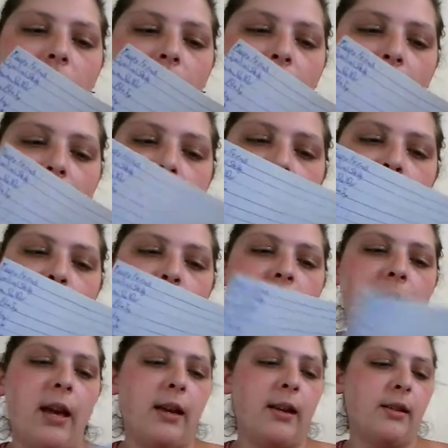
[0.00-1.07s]
and this one
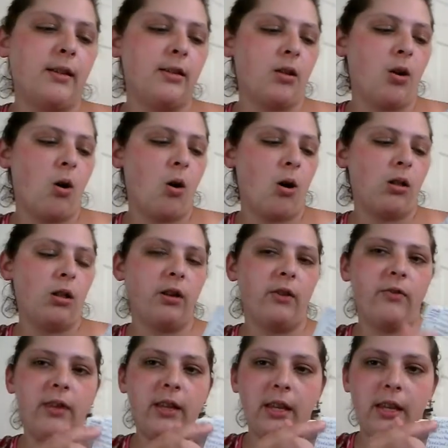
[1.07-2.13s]
has all of
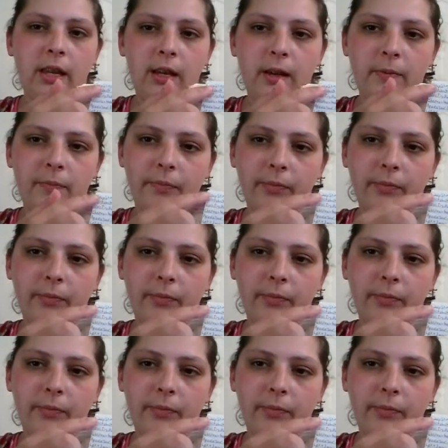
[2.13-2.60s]
the,